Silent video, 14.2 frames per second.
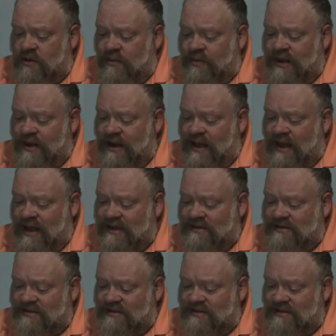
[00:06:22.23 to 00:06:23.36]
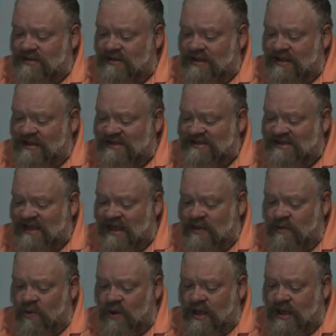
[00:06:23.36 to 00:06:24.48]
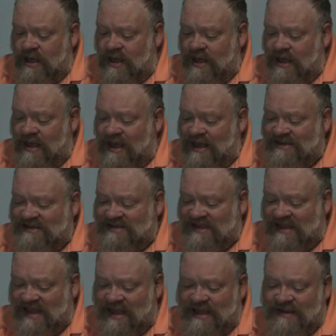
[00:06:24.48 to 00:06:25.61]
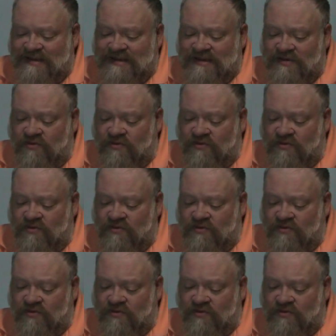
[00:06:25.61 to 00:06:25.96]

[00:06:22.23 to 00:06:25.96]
but not in the same way as Lent.